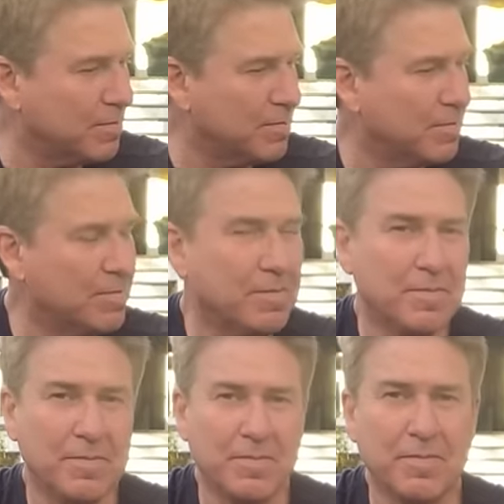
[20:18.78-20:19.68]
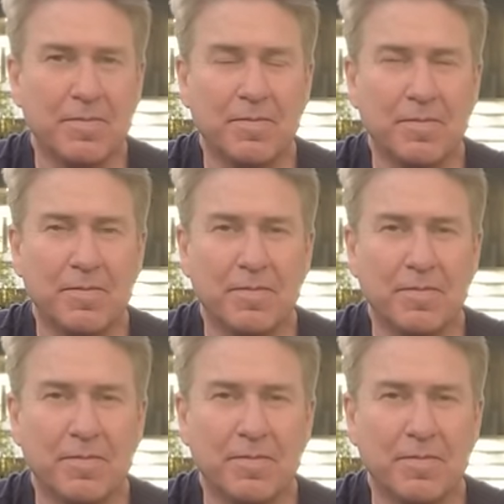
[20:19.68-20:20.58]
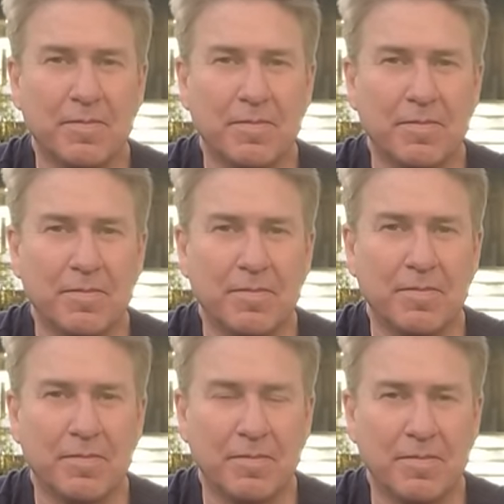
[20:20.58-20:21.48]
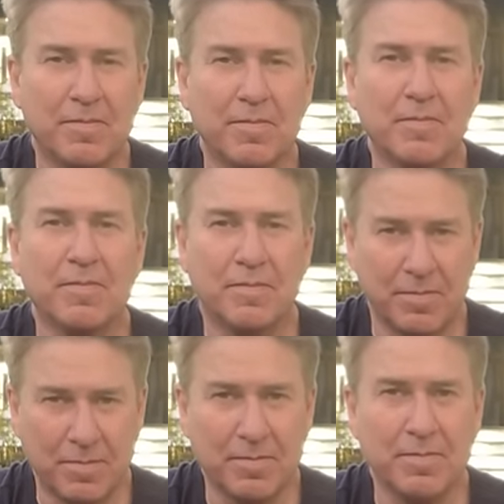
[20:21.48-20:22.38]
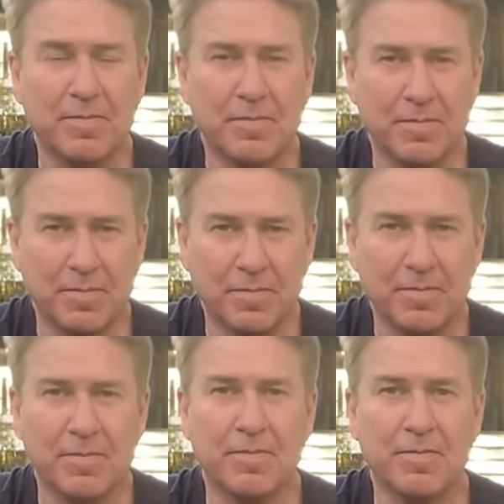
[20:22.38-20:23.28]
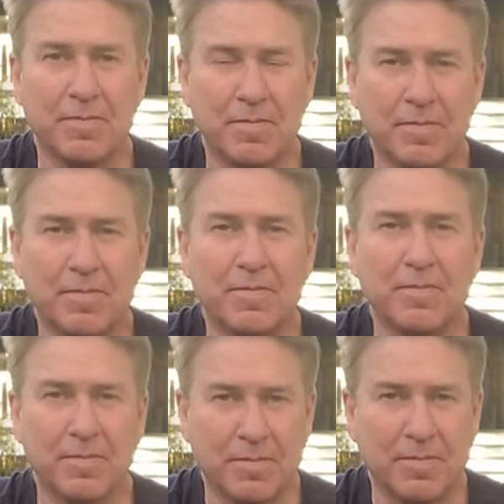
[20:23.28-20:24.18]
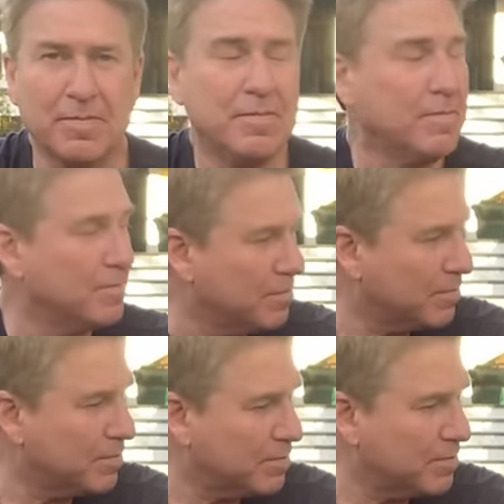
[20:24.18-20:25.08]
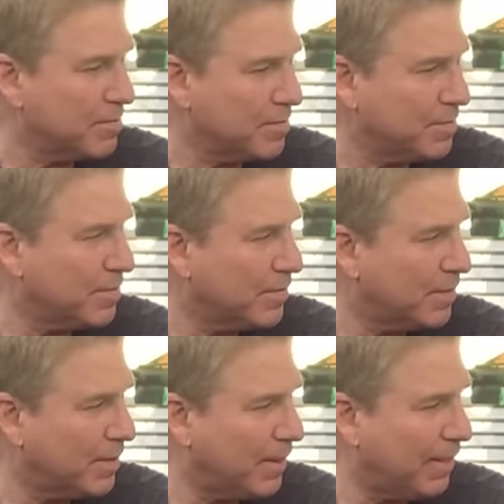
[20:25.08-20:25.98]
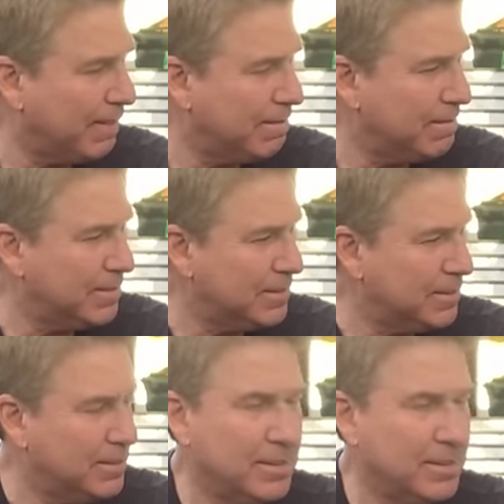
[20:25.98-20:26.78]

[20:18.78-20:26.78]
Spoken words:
(not speaking)